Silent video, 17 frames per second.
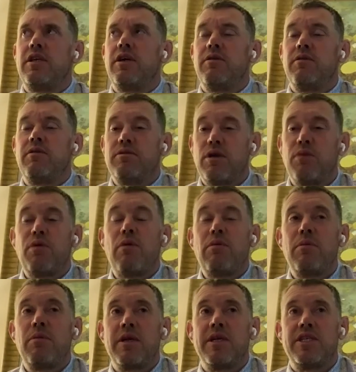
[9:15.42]
you.
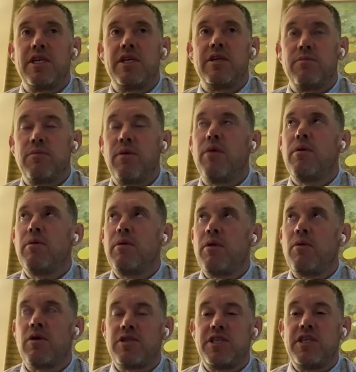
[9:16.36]

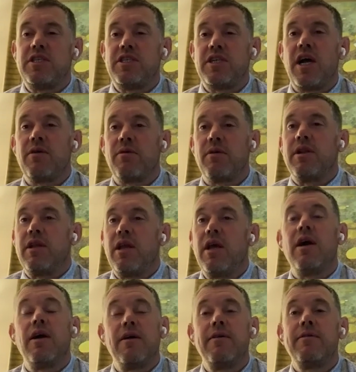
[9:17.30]
Probably watching Jack win,
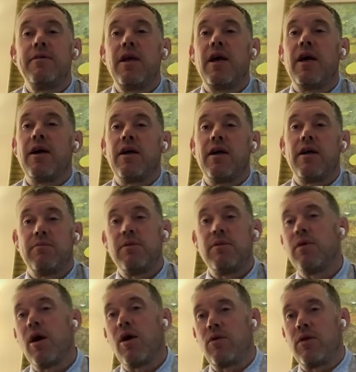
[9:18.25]
yeah. I
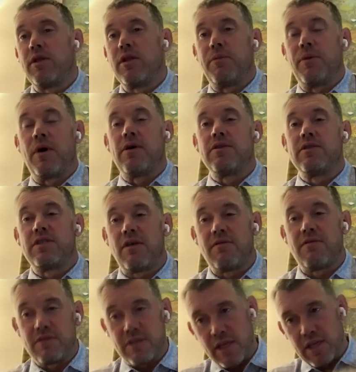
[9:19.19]
mean, holding the putt on
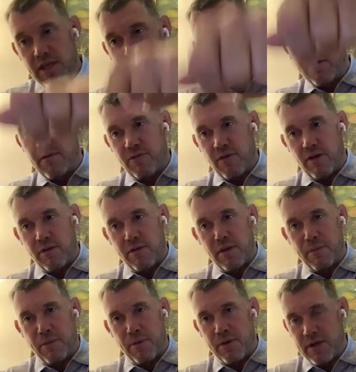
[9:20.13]
17 and following
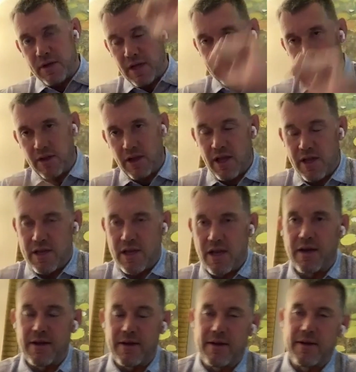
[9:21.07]
the putter down the line, yeah.